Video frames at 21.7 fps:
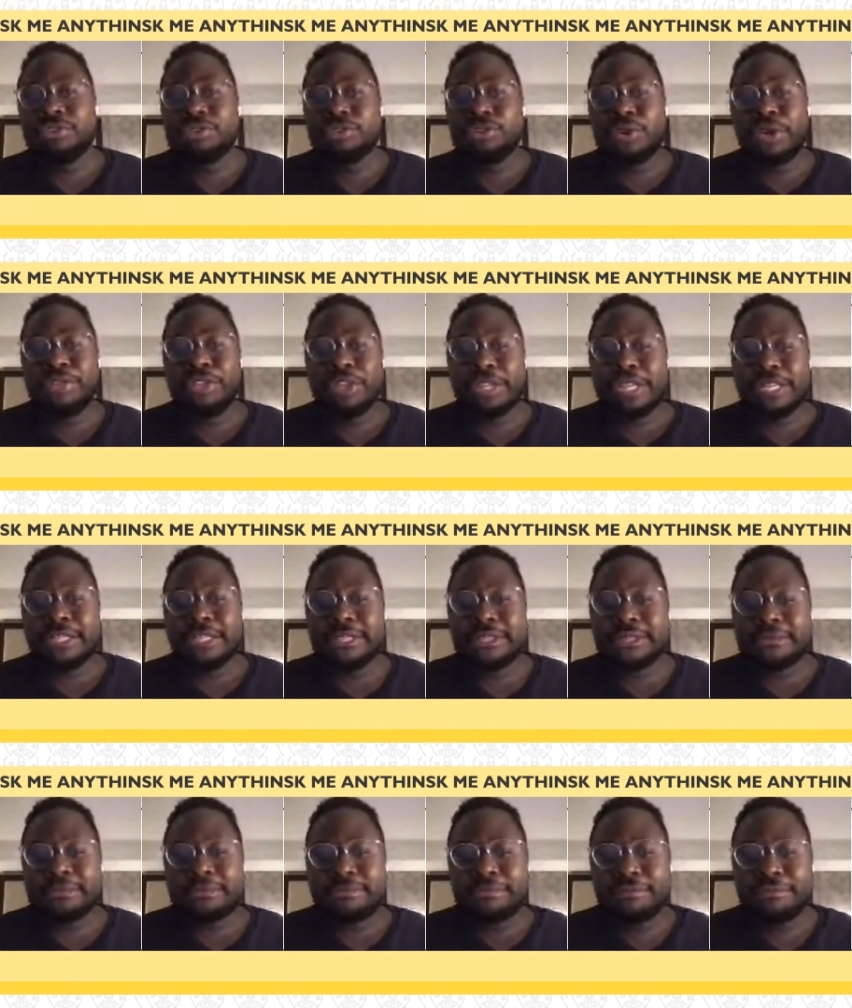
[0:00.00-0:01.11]
So I think
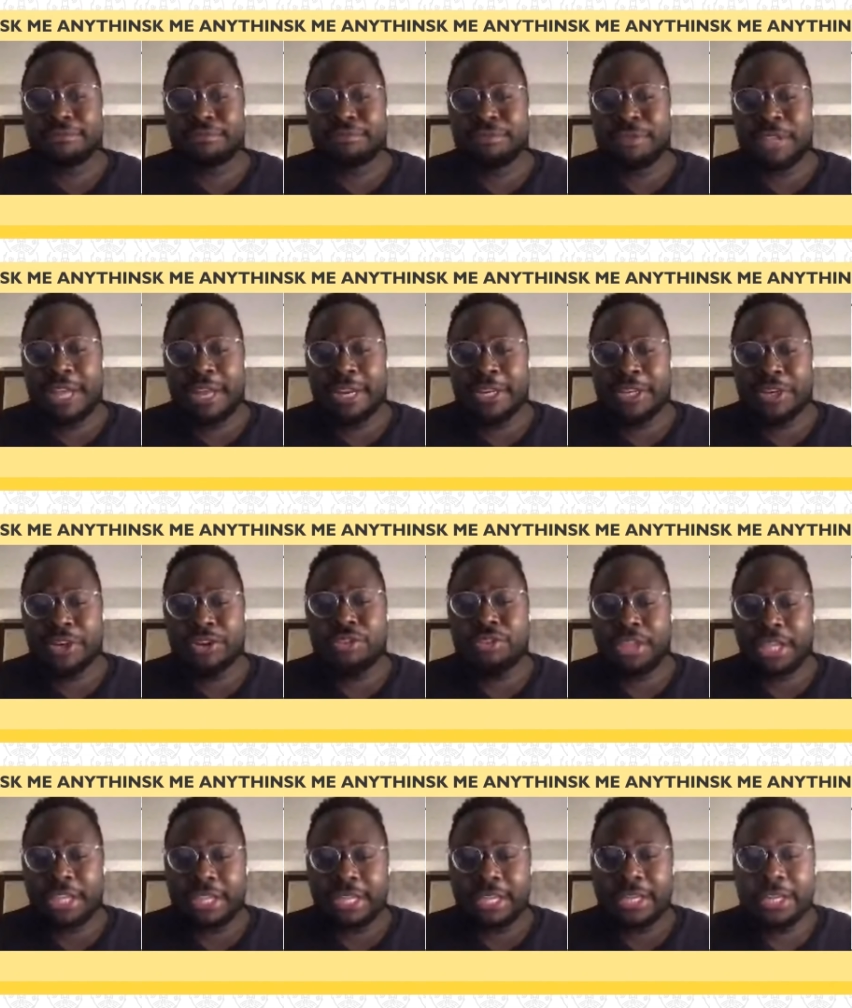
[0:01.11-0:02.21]
that's not good
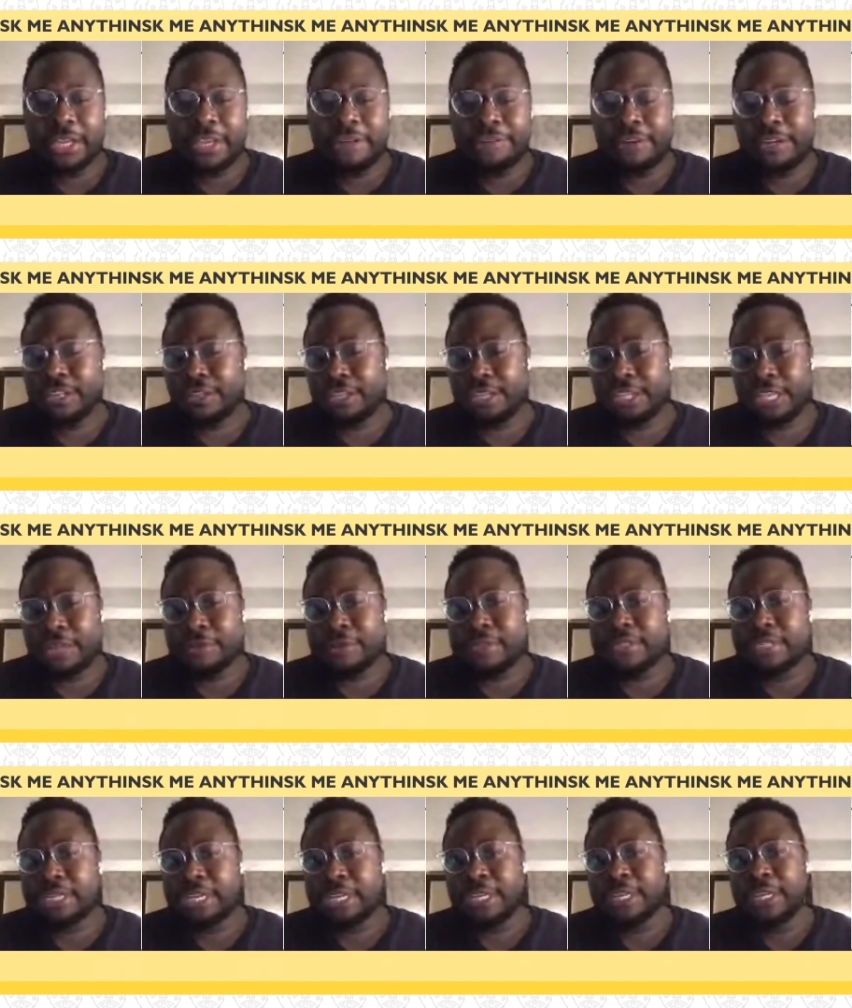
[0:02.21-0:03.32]
thinking. If anything, I would
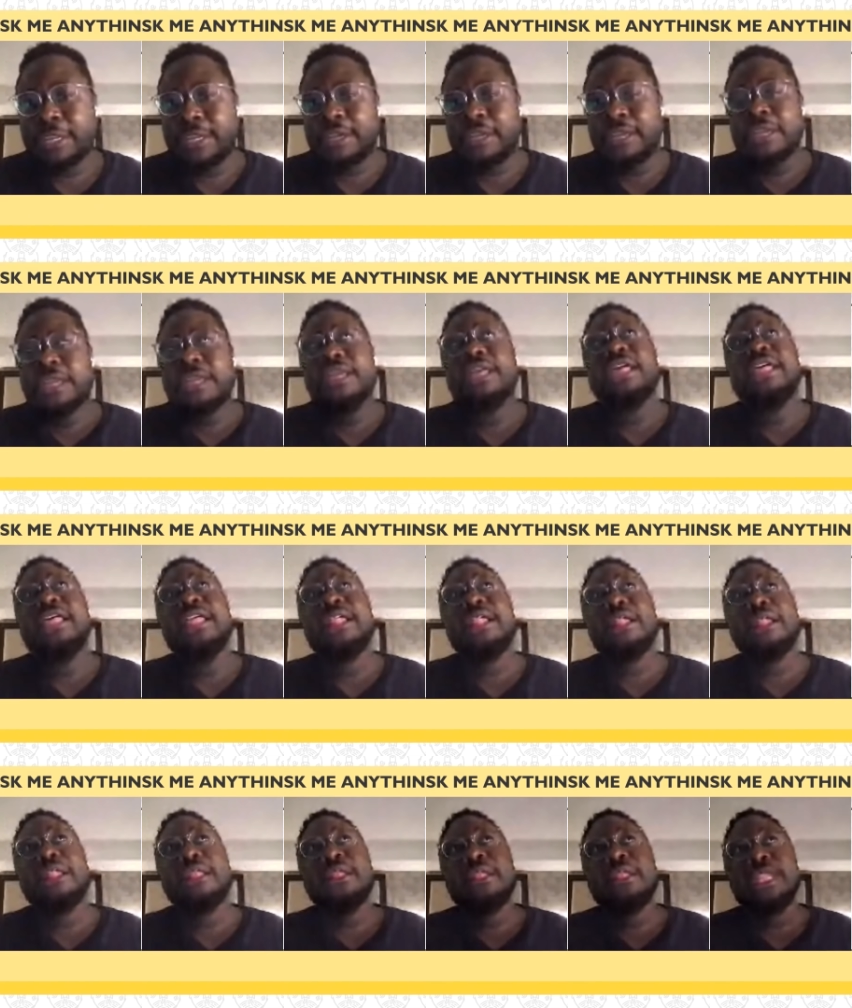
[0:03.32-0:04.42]
say
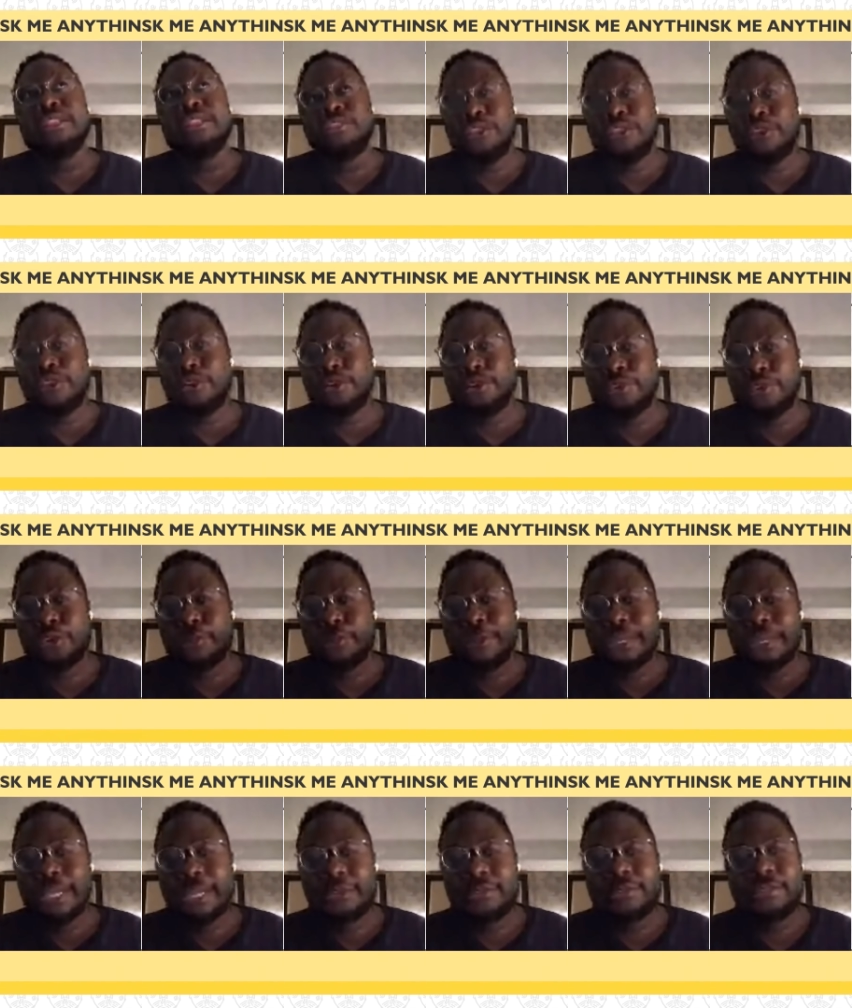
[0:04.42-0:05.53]
let's say you're concerned
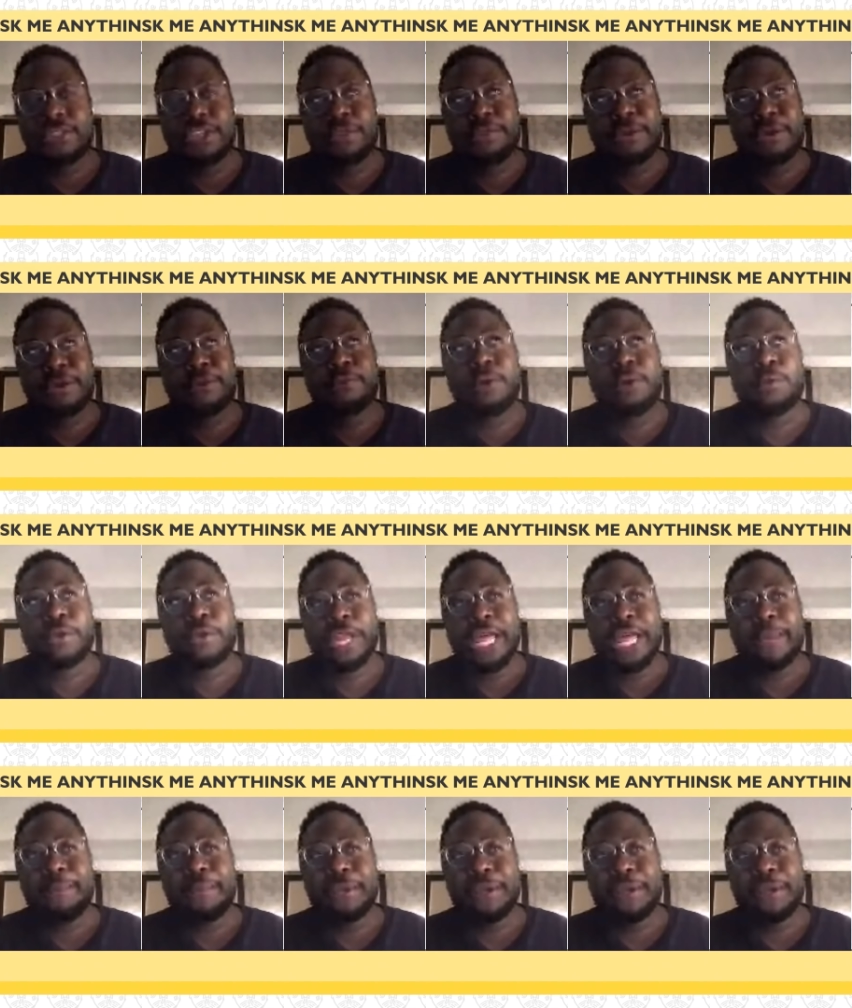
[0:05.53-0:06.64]
about that, think about what would
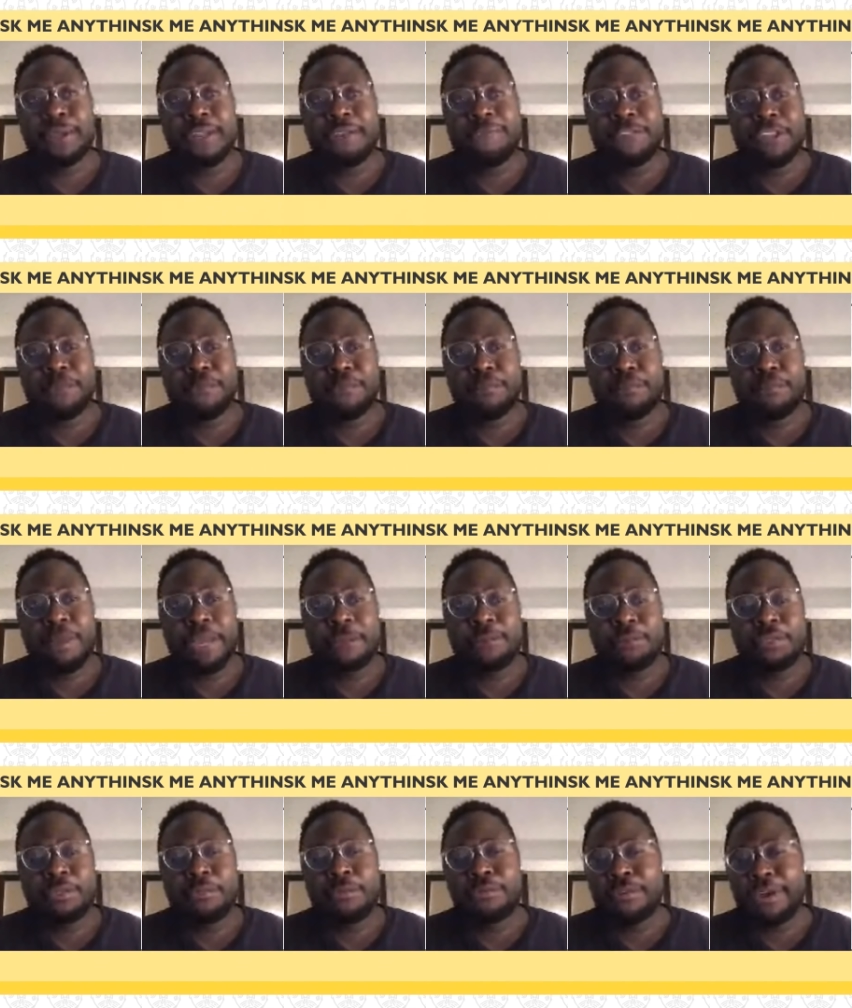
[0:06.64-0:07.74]
happen if they
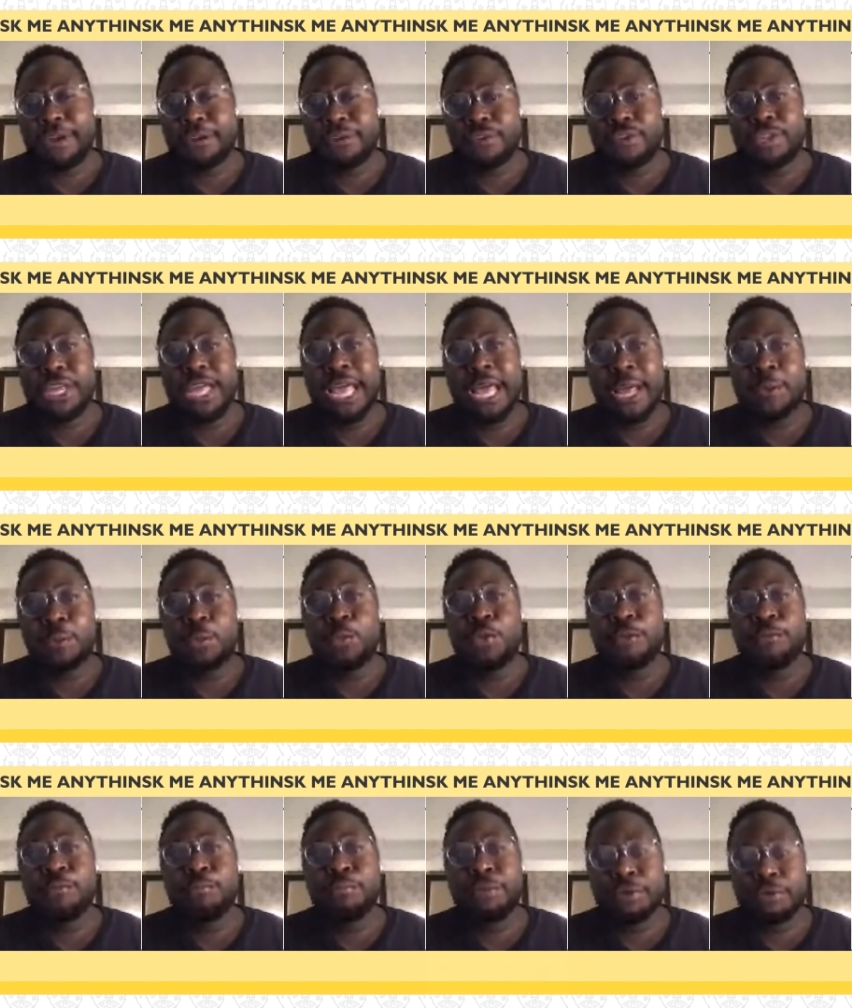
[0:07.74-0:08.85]
banned the providers. How
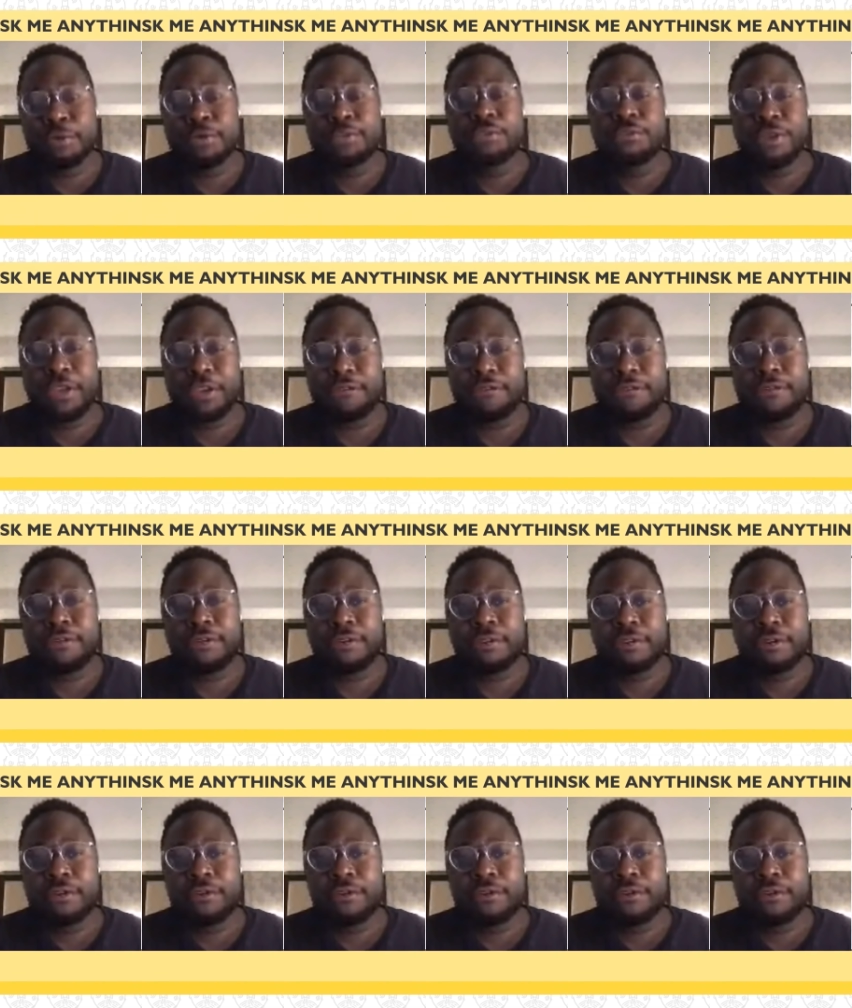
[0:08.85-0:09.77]
will Bitcoin survive?